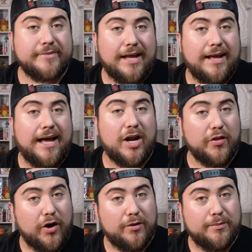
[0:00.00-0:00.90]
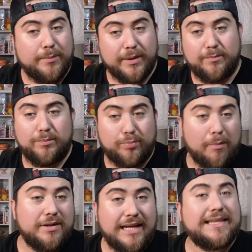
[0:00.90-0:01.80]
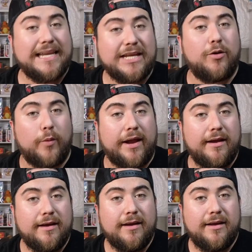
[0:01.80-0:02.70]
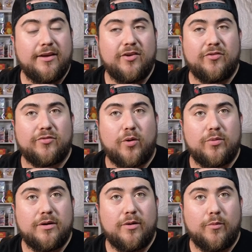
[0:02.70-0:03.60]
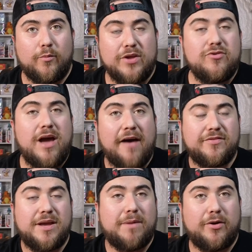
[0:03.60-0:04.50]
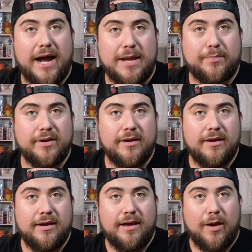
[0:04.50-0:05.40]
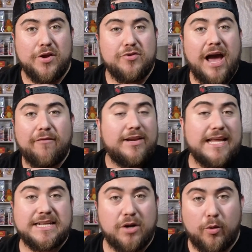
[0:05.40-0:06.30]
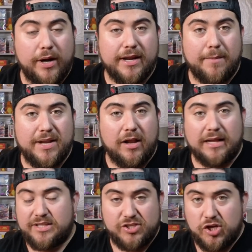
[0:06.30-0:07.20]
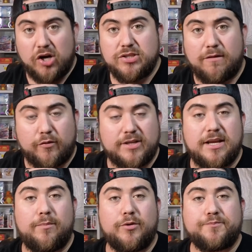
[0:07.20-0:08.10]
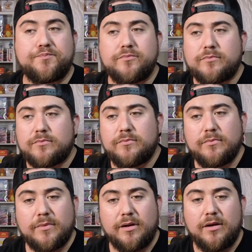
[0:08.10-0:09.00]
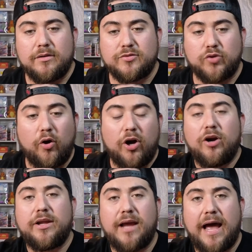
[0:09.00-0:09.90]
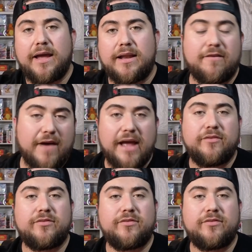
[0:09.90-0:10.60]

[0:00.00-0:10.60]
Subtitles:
I don't know, but probably not the legal way. So when you have the amount of hype, and when you have leaks already coming out, like this Charizard, for example, so early in advance,